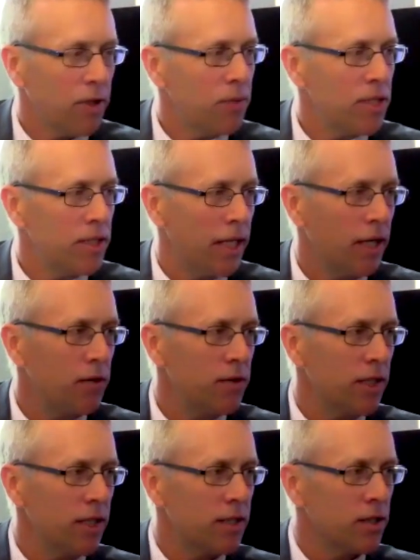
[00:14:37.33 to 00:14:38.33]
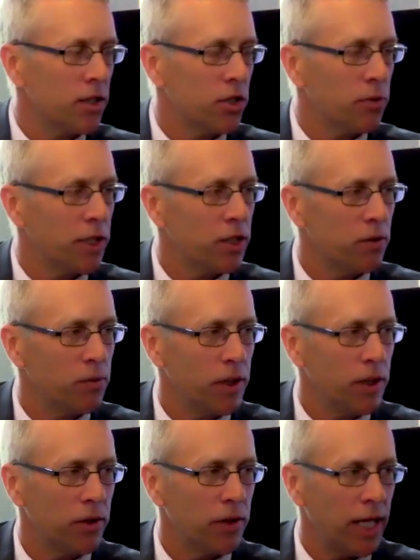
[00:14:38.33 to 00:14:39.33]
their ups and downs, and it's a situation
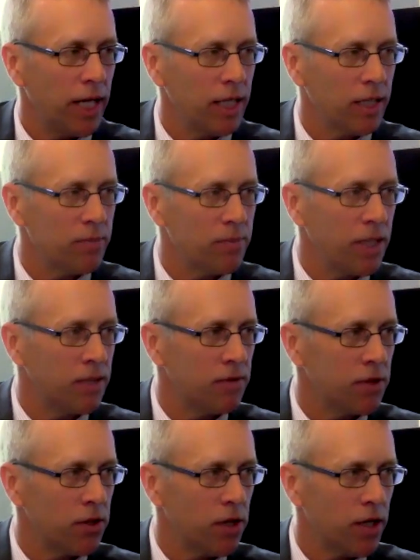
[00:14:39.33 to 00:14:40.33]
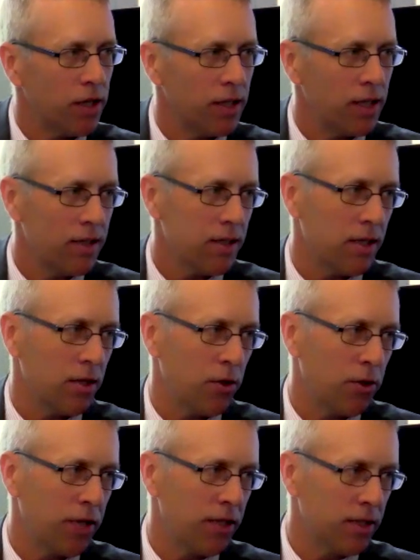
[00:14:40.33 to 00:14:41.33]
where any expensive stock that has an
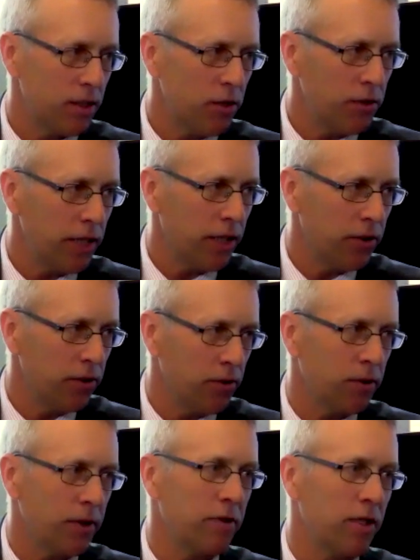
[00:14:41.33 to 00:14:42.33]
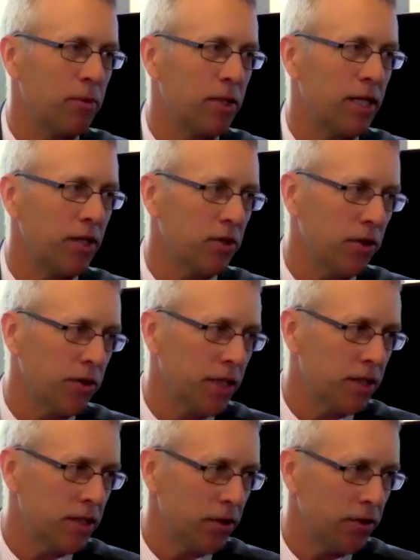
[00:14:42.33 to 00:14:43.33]
earnings slowdown or even a potential
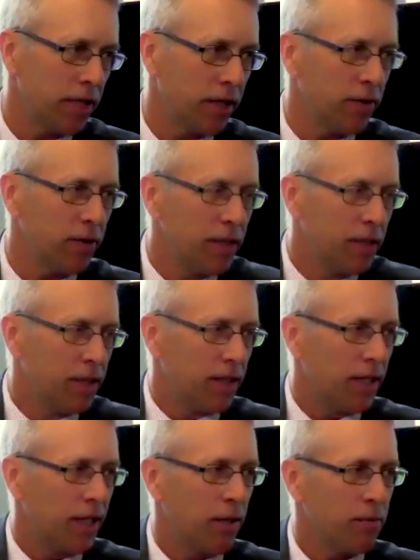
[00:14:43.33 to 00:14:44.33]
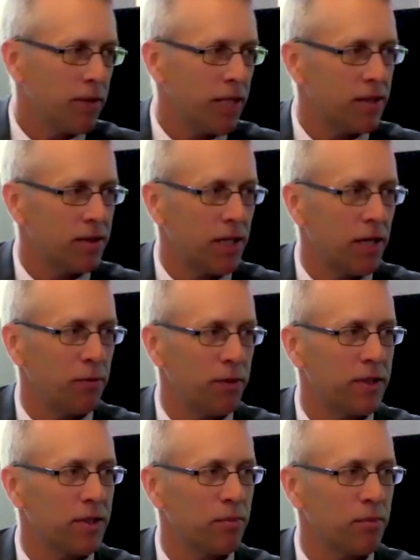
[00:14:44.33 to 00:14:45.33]
earnings slowdown gets hit
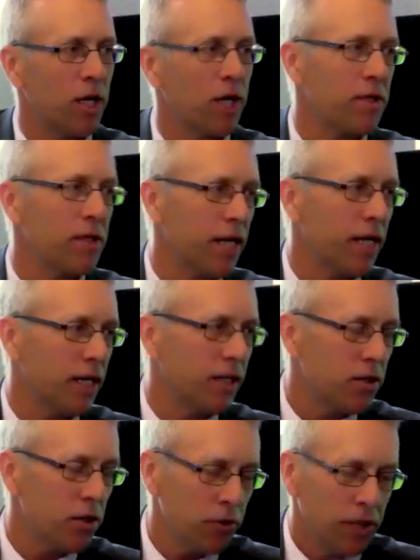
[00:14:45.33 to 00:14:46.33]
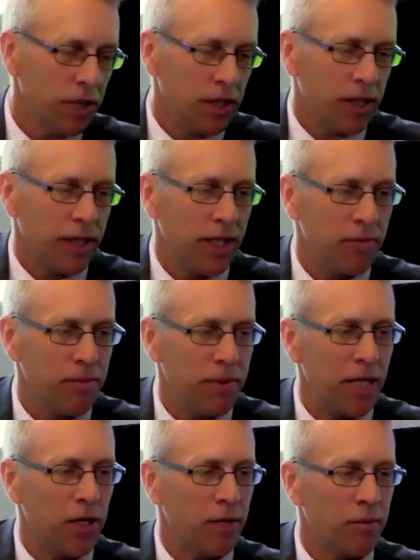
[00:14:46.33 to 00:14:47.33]
with some profit taking. So it
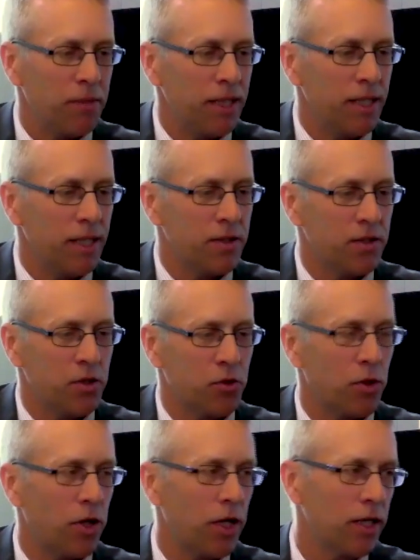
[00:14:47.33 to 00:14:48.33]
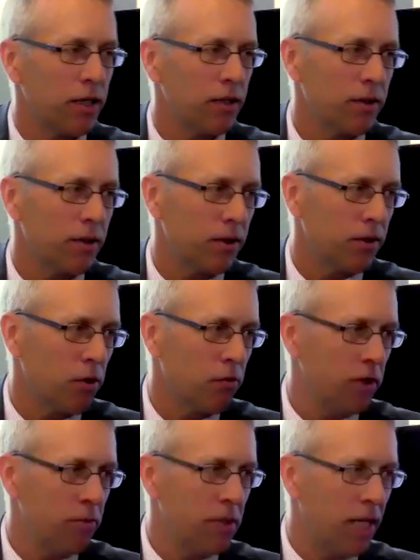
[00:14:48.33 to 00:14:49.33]
may not be as strong
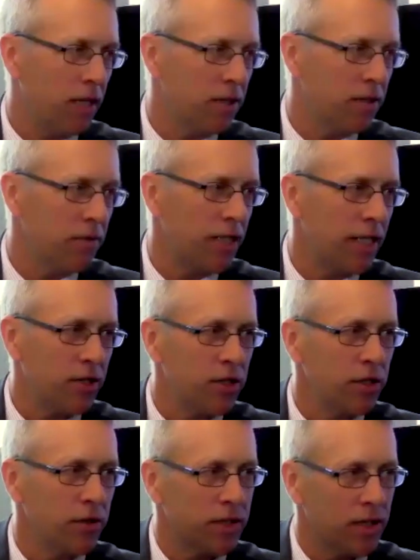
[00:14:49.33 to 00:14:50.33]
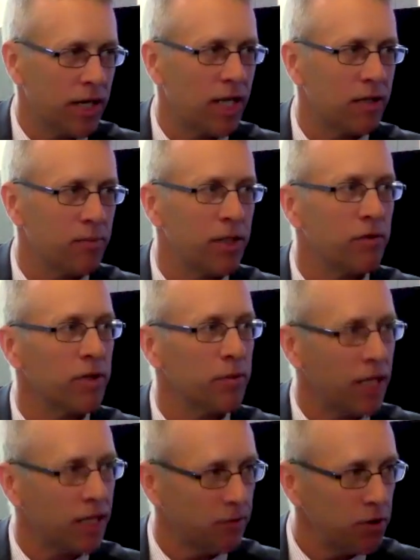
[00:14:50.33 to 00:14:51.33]
over the balance of the next year as it has been over the
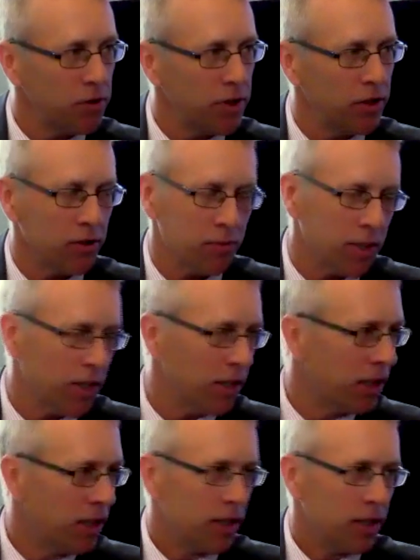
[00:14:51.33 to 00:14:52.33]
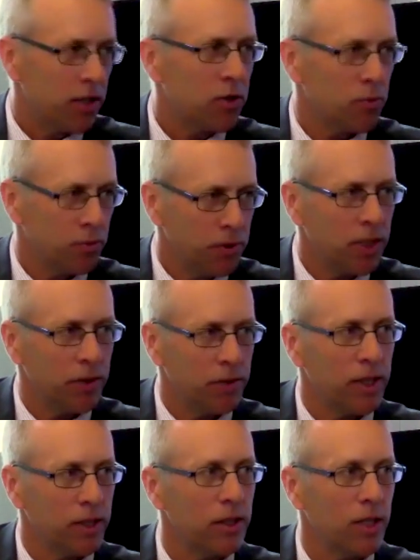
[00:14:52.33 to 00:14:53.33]
past few years, but it's a
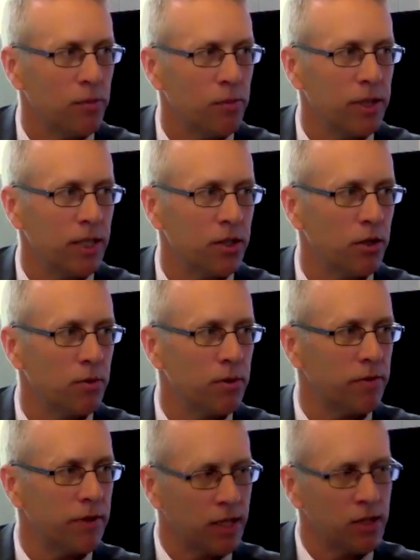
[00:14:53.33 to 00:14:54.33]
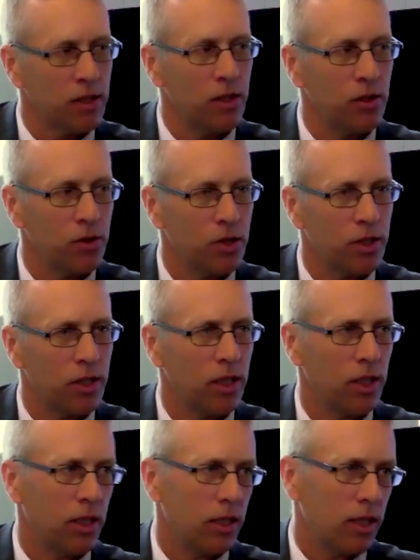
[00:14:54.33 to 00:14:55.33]
really good company in terms of
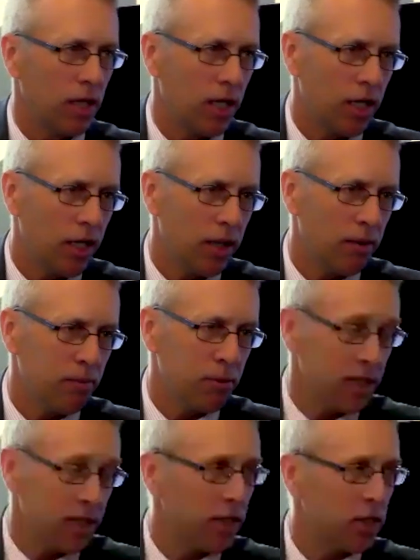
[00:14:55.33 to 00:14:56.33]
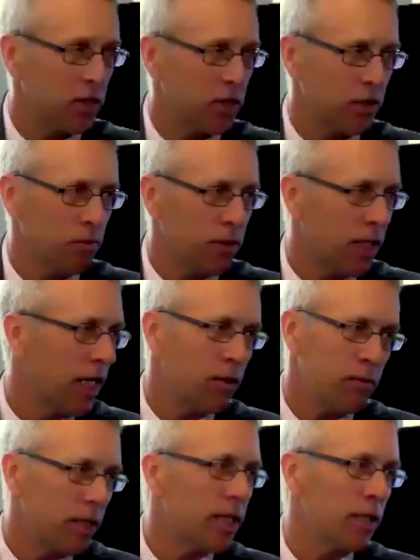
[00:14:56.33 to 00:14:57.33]
execution. potential
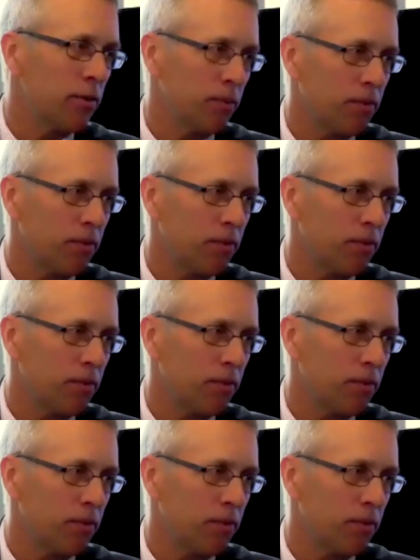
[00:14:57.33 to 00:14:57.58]
reliability.